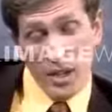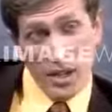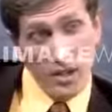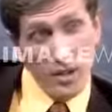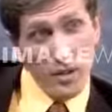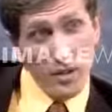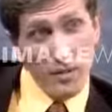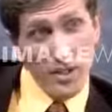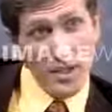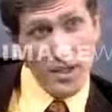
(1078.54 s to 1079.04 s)
No,
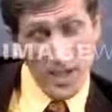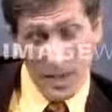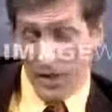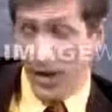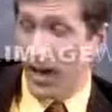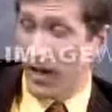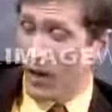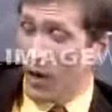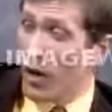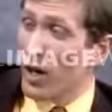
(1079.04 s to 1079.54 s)
no, yeah,
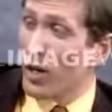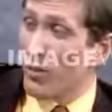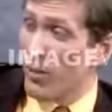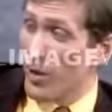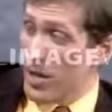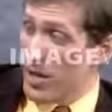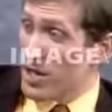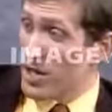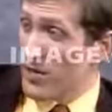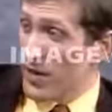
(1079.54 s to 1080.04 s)
right, Nona
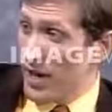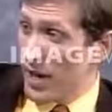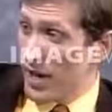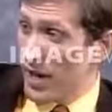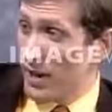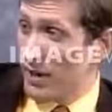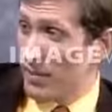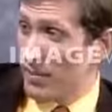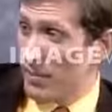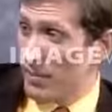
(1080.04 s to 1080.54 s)

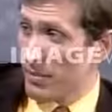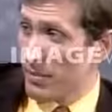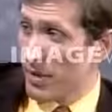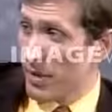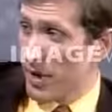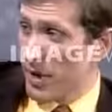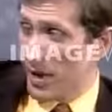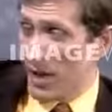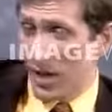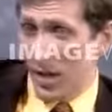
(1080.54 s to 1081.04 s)
Gaprindashvili
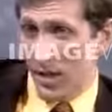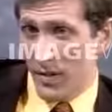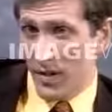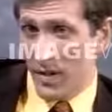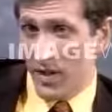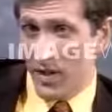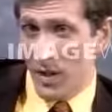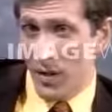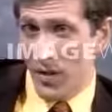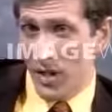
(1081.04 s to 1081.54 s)
of
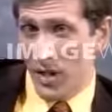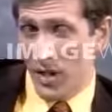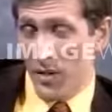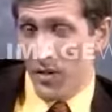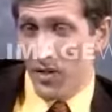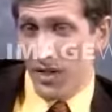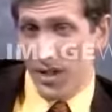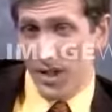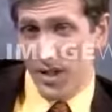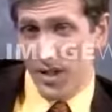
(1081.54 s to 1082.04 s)
the Soviet
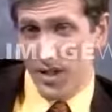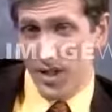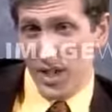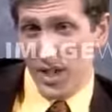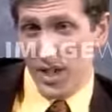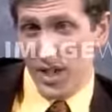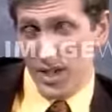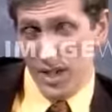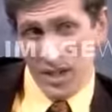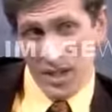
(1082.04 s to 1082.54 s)
Union, and
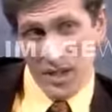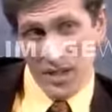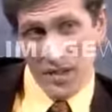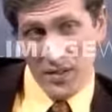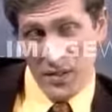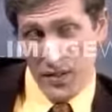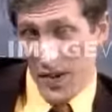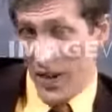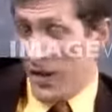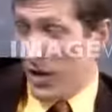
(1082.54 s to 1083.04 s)
she is a
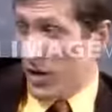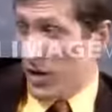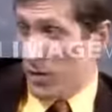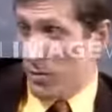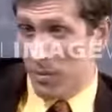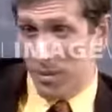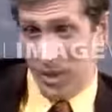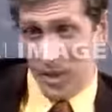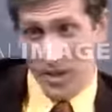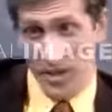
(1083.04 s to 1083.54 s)
very
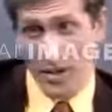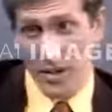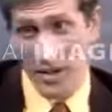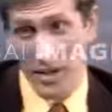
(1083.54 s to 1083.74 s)
good player.